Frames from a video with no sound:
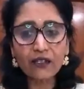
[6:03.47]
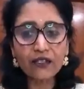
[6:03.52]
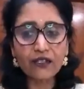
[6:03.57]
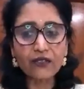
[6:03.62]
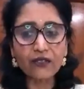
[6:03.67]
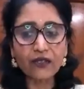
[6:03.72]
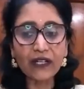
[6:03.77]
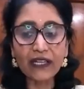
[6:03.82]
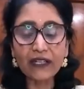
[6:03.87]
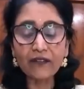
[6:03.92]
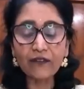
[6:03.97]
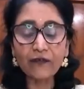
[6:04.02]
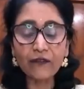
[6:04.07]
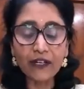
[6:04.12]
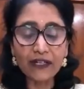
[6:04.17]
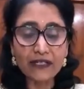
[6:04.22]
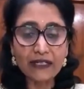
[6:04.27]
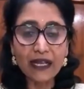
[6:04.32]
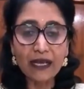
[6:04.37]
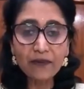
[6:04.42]
also, like
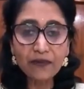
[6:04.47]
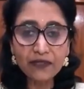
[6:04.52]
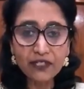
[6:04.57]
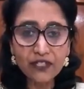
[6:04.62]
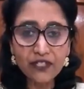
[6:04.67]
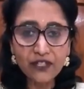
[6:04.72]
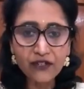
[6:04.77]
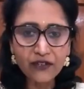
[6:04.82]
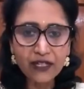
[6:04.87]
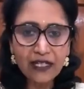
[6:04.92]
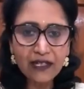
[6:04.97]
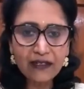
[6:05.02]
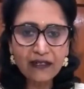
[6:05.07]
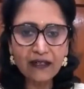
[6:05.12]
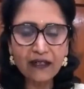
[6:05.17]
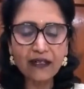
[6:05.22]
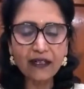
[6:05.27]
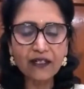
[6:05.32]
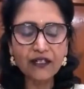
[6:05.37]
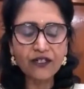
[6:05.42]
for example, Sri
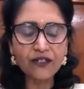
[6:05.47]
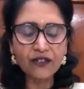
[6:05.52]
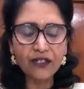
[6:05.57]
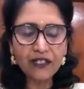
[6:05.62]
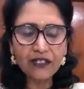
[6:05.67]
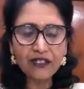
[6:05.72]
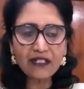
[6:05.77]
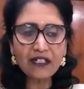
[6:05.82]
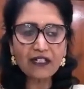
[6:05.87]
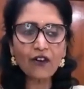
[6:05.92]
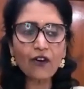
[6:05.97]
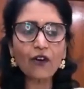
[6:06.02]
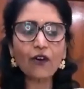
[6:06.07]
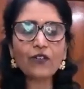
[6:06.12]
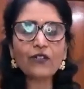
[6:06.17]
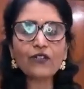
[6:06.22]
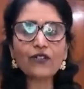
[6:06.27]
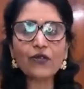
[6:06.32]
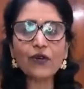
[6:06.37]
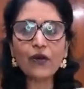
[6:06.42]
Lanka. Sri Lanka
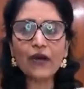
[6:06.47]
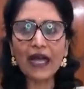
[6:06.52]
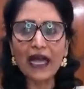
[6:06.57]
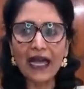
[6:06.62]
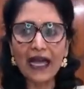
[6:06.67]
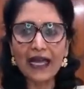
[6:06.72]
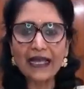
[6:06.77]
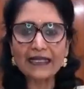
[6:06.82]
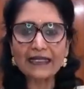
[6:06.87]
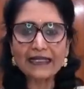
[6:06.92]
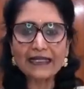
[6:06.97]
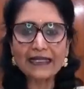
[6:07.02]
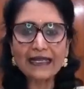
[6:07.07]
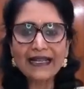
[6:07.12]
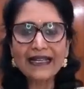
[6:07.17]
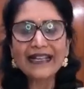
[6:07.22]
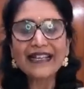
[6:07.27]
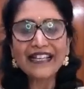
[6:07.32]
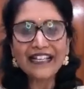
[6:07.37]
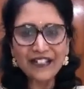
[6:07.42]
also has
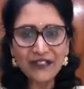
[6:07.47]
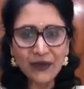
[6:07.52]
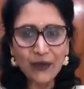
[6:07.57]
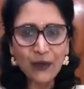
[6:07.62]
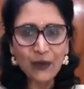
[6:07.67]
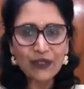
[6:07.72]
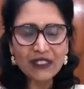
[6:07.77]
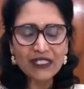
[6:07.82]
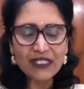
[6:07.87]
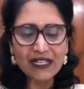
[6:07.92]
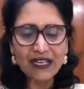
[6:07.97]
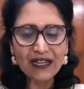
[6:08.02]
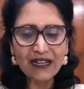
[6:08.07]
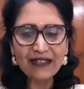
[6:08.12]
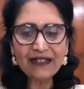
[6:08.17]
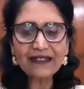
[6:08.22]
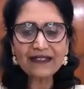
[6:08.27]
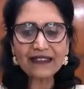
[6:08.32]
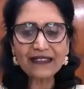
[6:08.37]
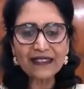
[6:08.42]
its own
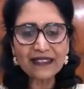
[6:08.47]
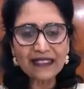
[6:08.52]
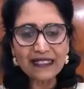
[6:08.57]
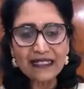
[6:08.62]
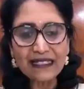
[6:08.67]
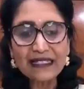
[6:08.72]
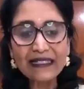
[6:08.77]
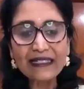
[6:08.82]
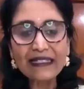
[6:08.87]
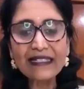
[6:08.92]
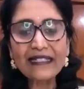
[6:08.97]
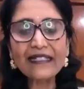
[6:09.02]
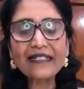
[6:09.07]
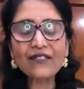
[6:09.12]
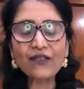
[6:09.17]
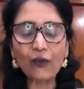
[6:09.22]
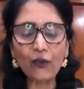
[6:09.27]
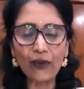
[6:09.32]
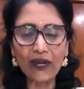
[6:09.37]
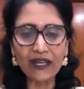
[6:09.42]
style. The
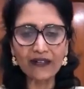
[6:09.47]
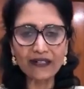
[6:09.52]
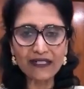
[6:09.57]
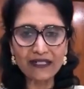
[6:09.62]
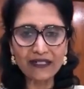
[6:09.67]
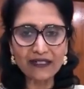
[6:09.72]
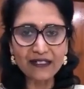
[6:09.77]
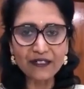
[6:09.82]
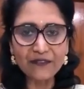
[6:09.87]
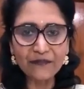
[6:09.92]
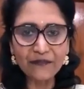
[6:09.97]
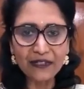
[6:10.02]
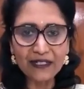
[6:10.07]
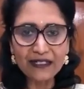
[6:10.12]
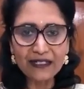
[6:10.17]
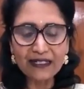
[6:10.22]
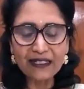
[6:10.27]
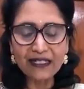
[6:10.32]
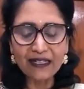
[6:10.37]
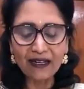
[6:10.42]
Sinhalese wear it in a
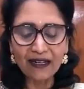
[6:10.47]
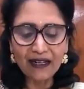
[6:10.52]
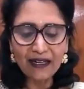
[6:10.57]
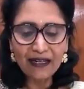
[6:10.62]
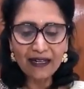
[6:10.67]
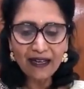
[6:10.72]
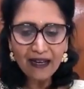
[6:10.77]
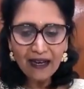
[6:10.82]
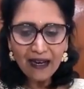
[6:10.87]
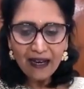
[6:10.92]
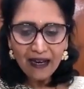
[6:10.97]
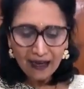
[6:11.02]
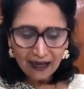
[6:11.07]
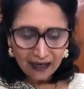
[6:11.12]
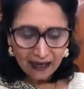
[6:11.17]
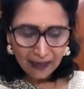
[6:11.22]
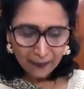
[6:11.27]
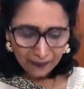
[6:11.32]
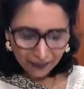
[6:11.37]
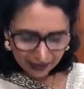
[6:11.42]
different style.
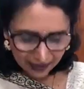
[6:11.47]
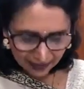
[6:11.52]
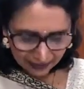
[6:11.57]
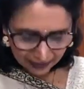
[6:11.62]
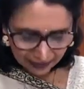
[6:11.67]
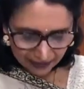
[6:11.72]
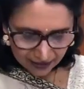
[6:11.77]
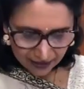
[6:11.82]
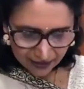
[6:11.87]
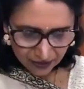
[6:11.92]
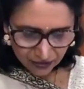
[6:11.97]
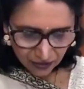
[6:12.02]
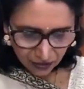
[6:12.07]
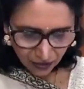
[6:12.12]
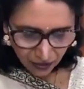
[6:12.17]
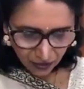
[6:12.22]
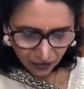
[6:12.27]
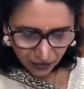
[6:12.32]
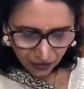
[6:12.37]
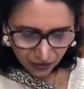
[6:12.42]
It is
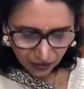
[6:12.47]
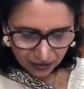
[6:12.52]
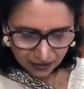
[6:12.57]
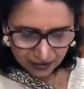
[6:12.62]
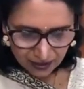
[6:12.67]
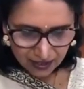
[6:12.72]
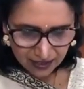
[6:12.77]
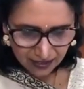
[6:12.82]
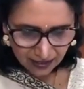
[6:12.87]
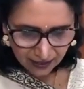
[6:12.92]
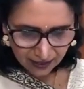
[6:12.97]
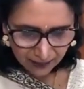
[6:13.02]
called